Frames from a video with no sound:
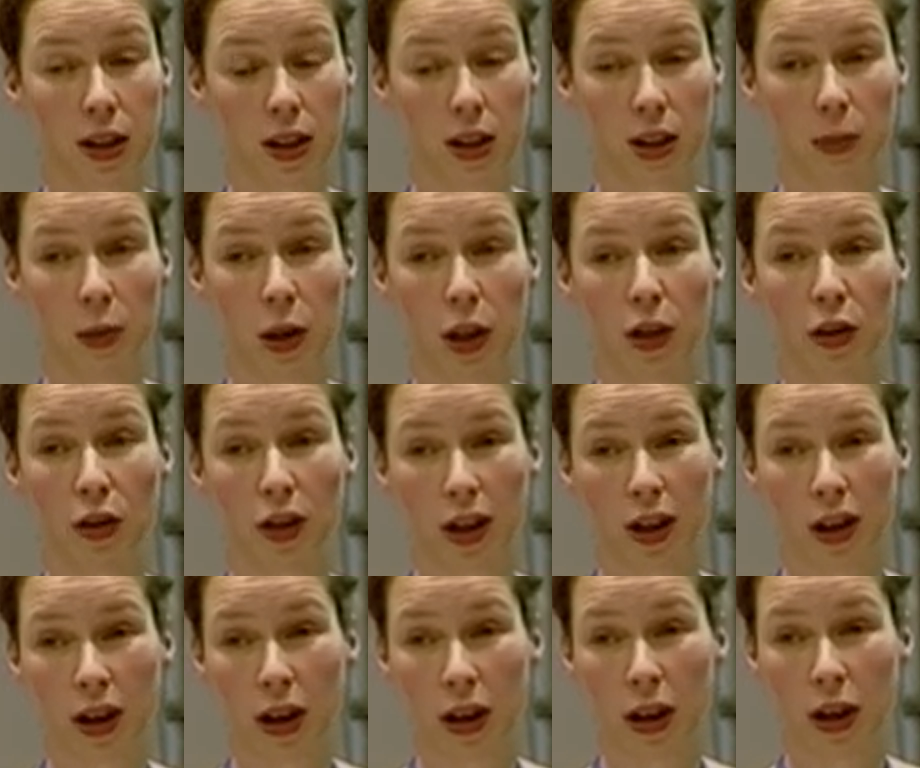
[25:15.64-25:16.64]
stimuli on a
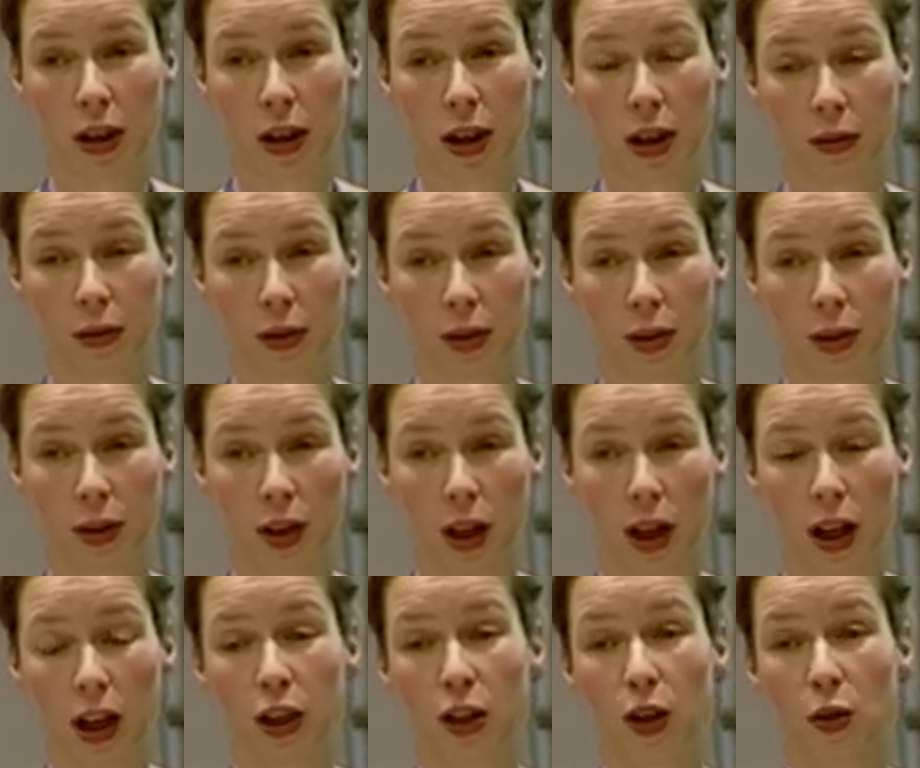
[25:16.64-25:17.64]
higher level,
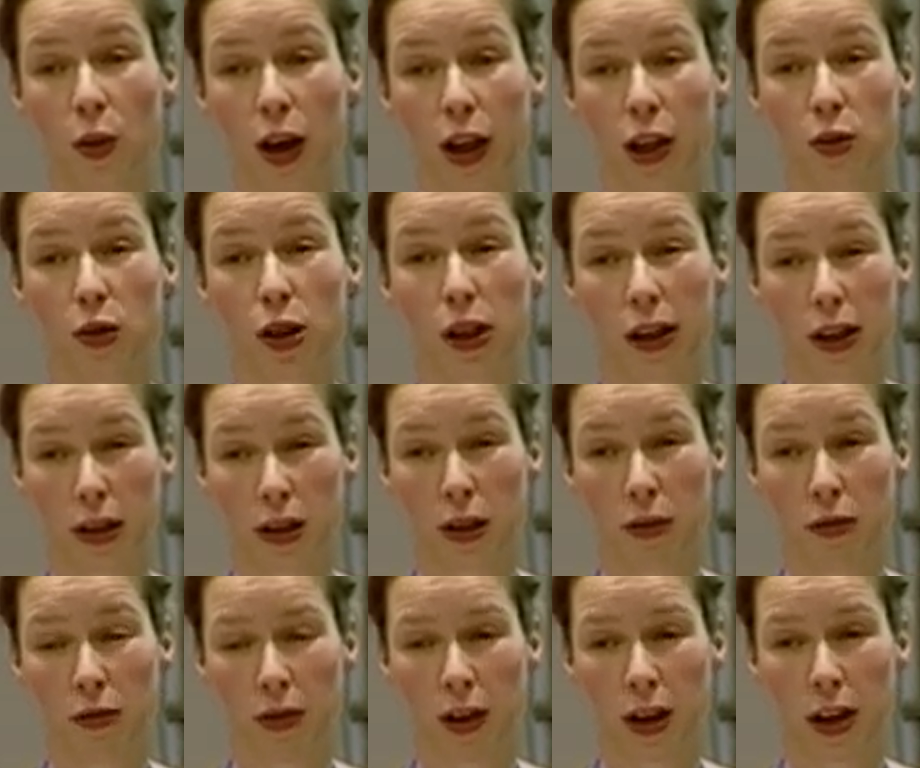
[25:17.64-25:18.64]
and the way you
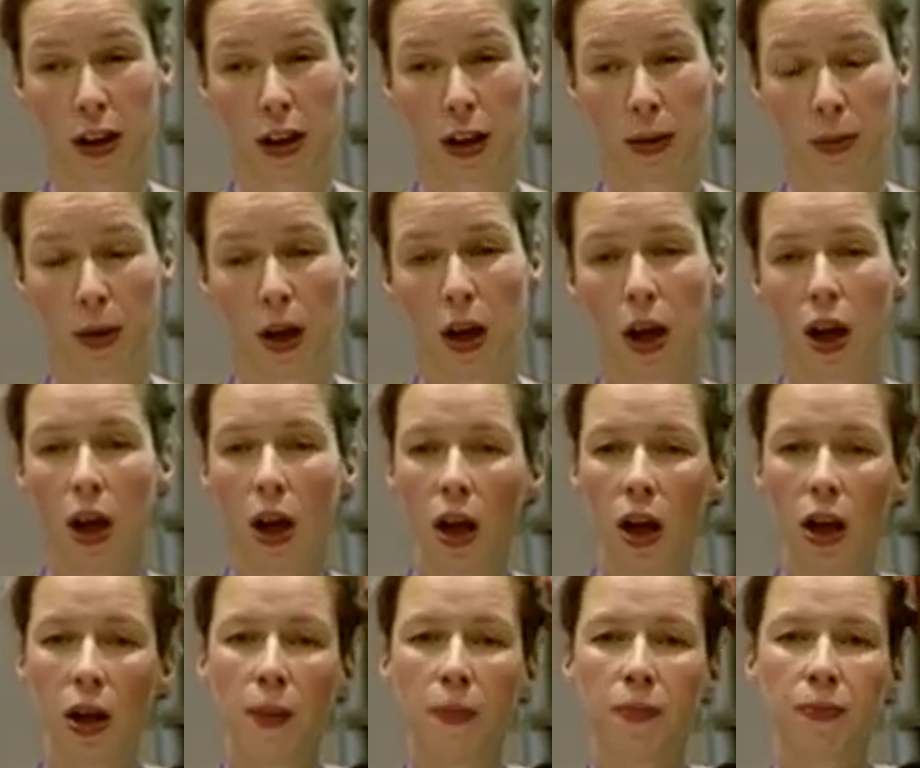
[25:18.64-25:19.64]
classify them.
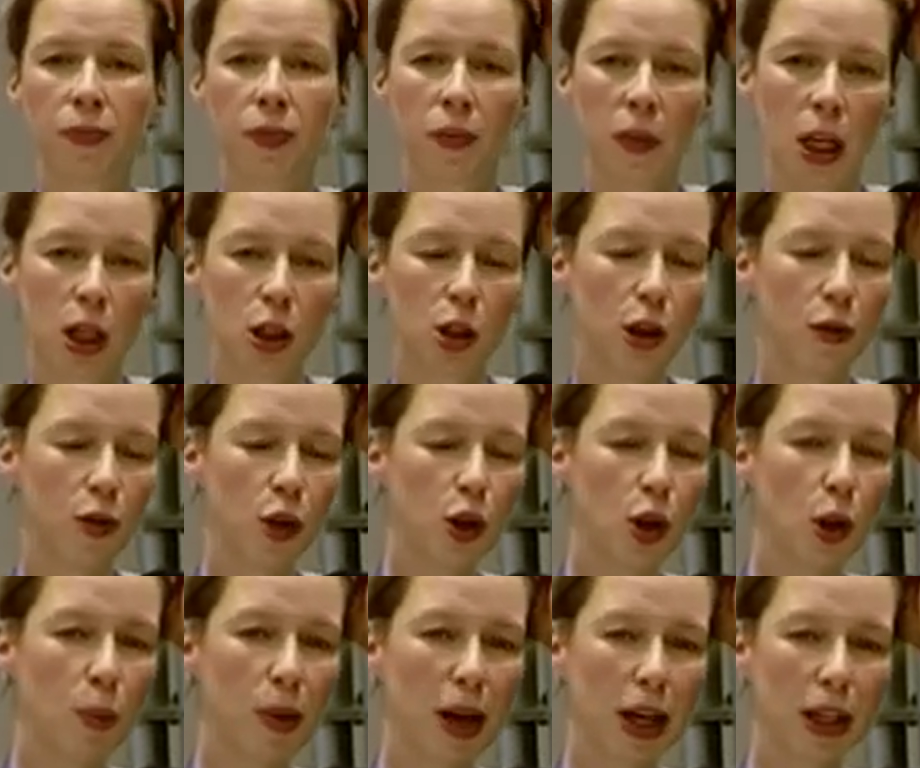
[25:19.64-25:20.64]
So if you
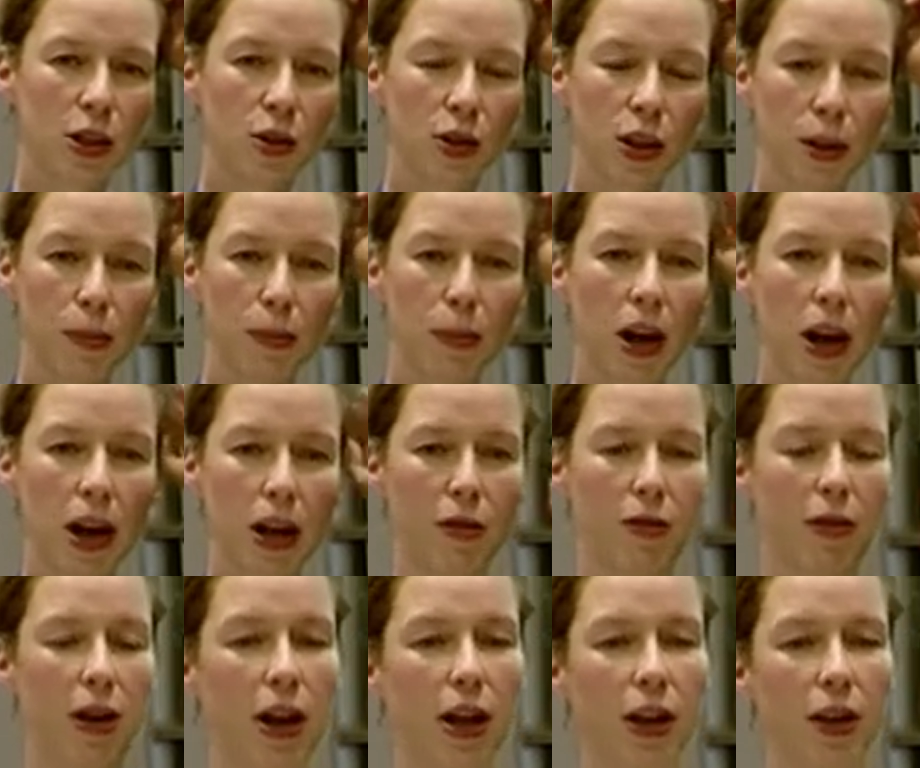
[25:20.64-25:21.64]
go back to the
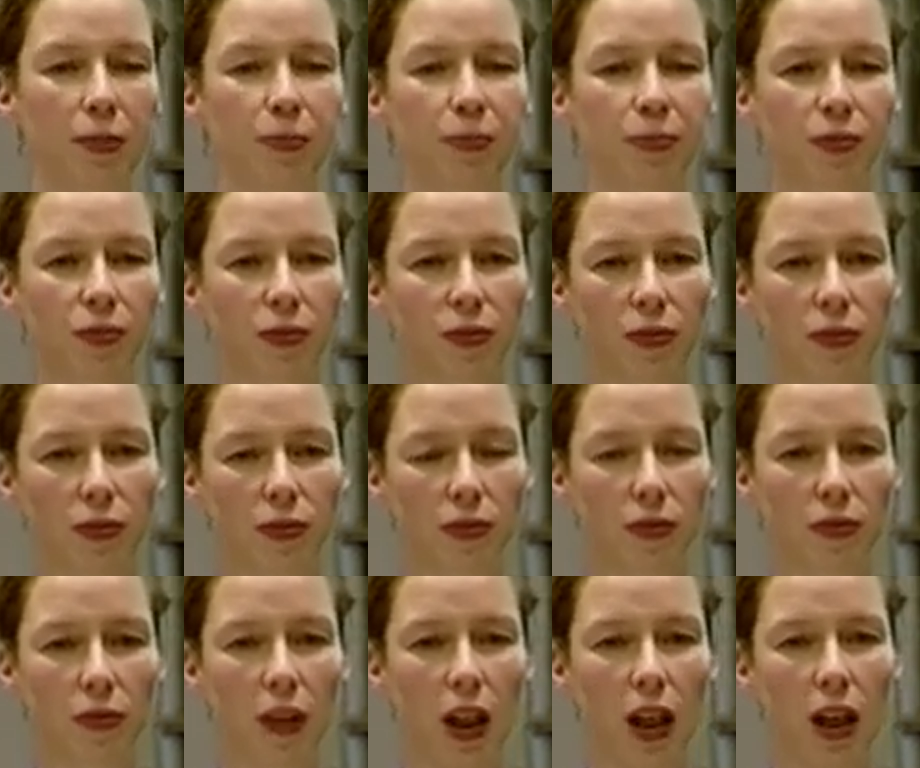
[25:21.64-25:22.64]
migraine
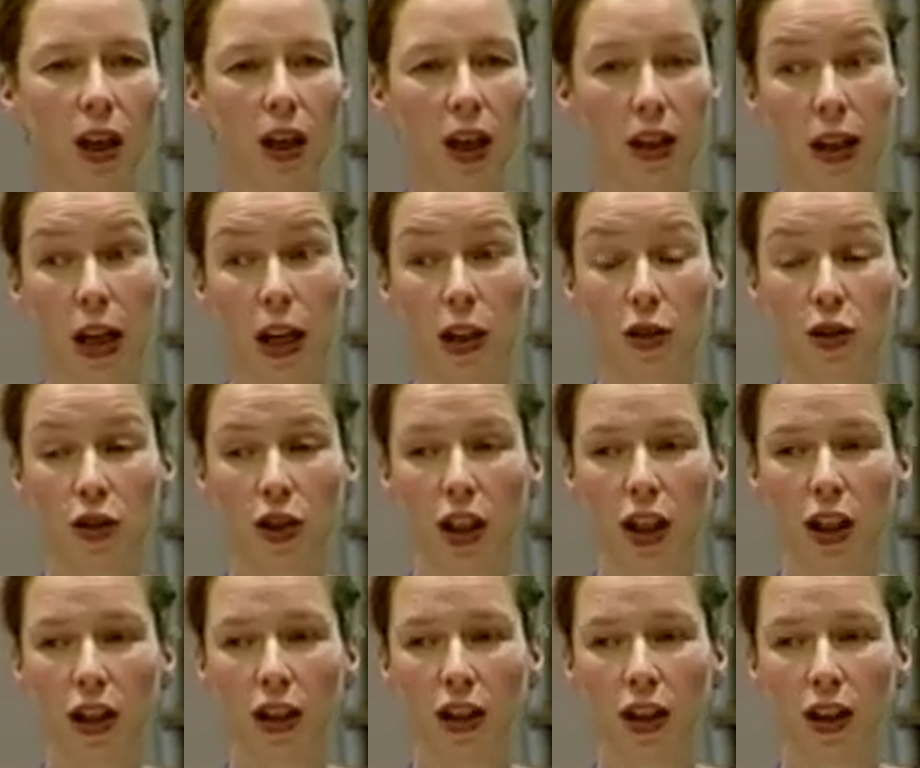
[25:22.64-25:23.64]

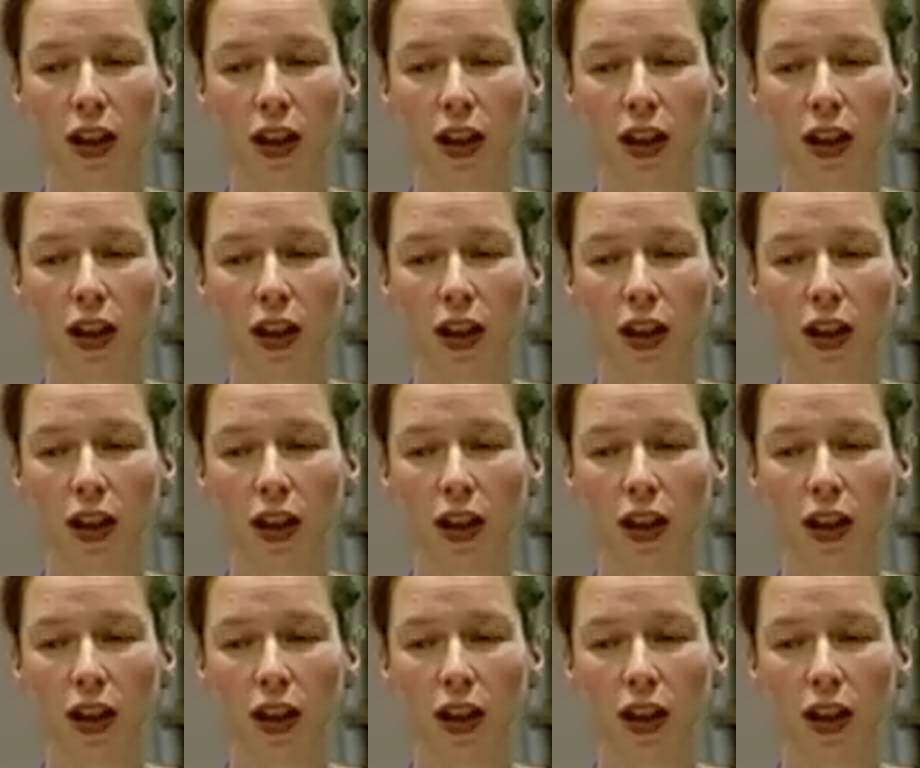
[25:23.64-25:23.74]
analogy,